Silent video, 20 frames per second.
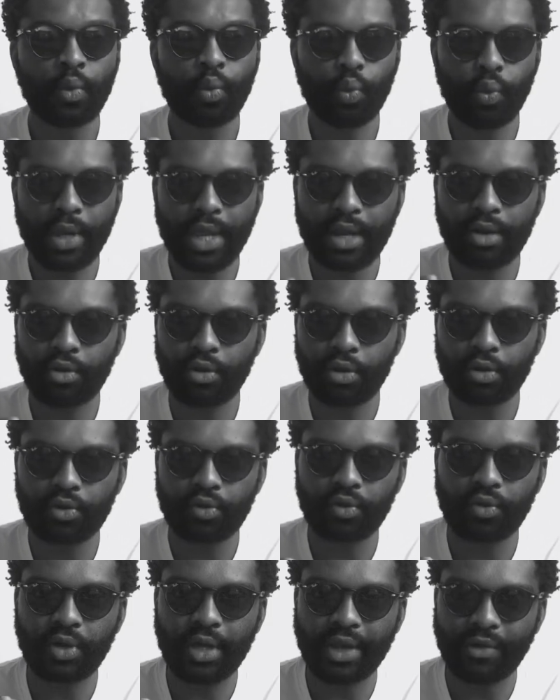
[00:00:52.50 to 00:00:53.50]
we are not
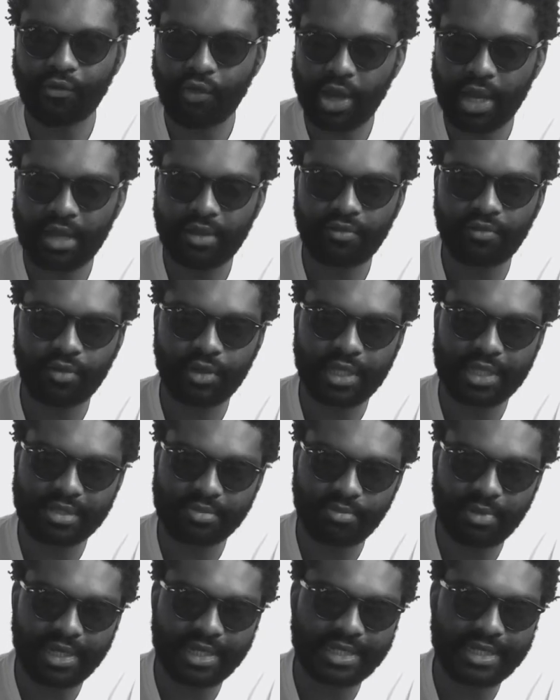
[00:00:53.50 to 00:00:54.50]
ready for the
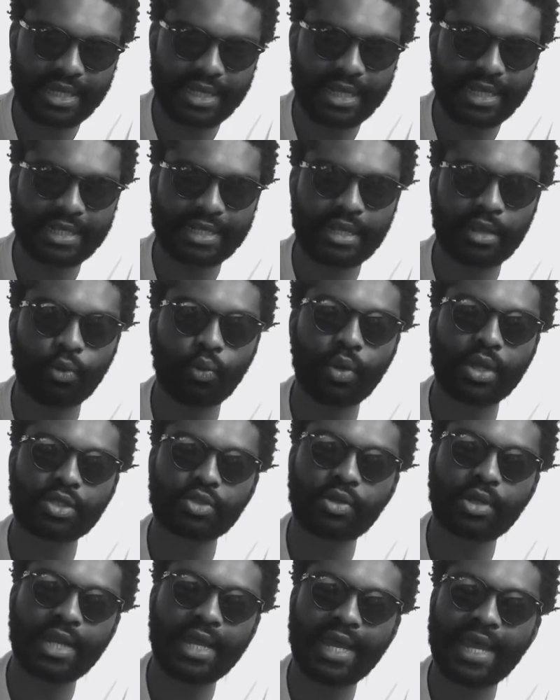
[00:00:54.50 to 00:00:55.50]
Splinternet. And what's
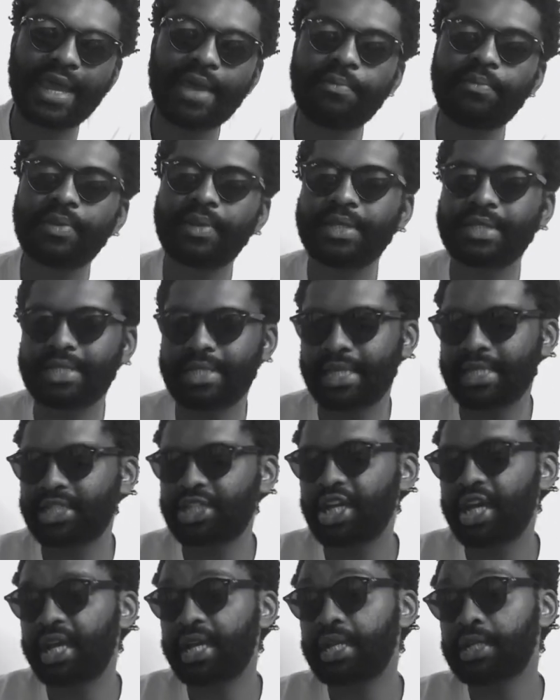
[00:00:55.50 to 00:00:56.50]
going to happen is that
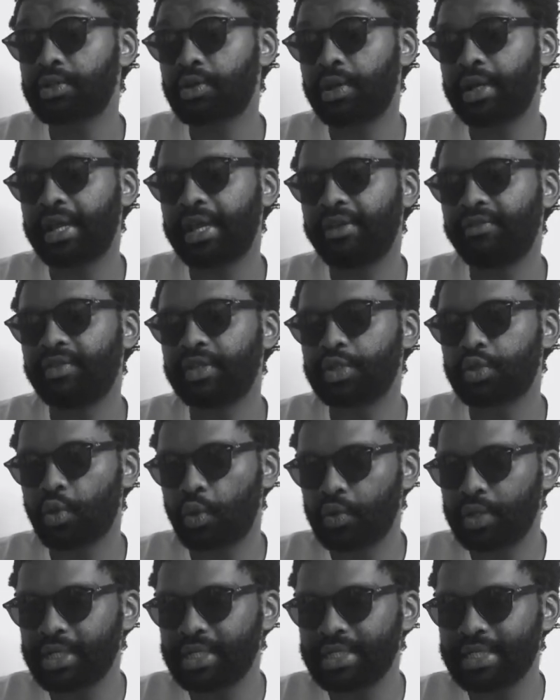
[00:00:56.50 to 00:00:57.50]
China is going to have its
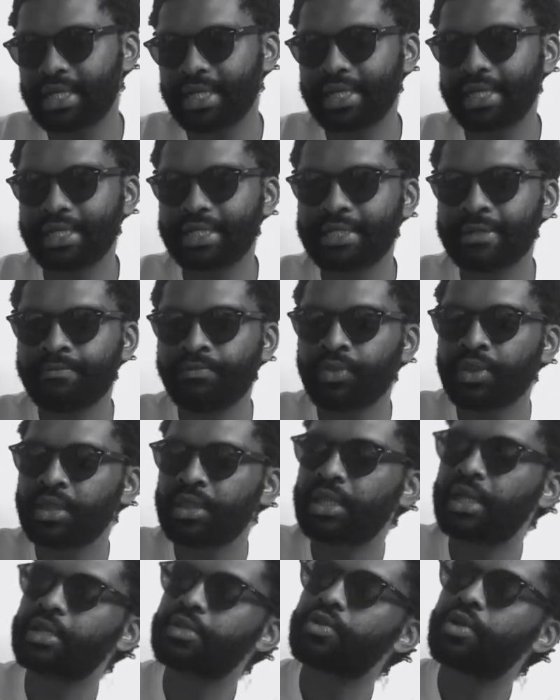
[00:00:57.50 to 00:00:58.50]
own internet
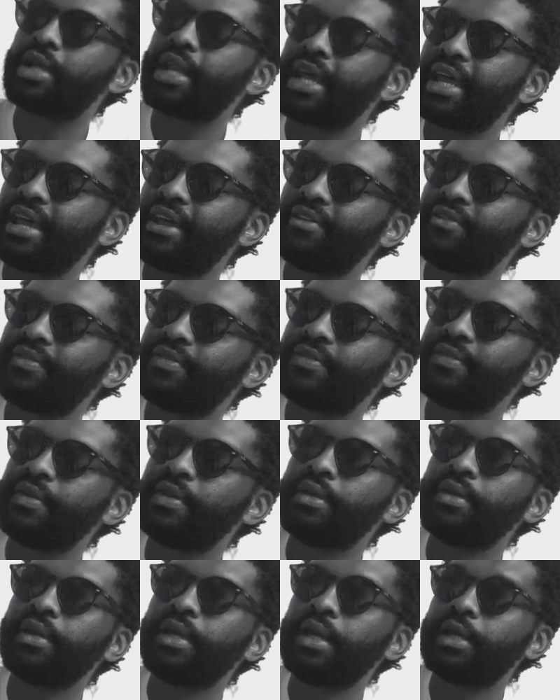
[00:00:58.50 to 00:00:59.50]
that's going to have
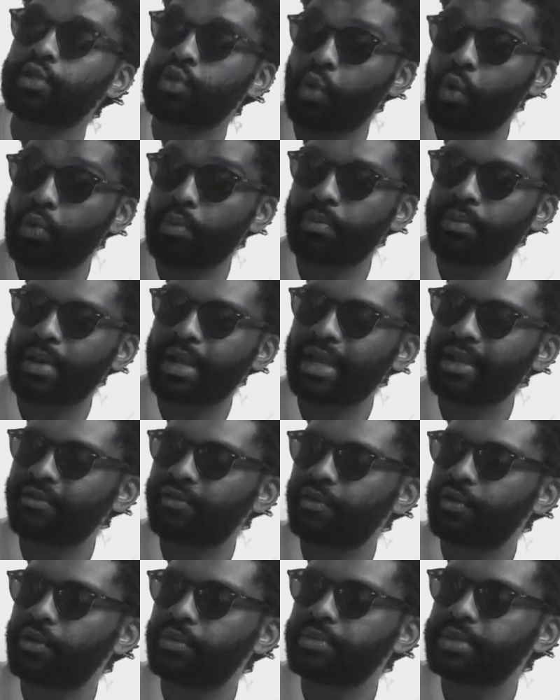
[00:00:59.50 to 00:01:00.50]
its own
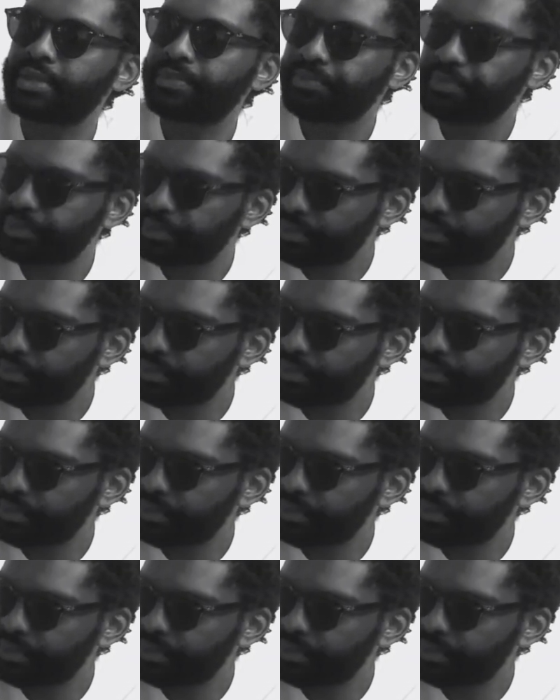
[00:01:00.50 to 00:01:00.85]
platforms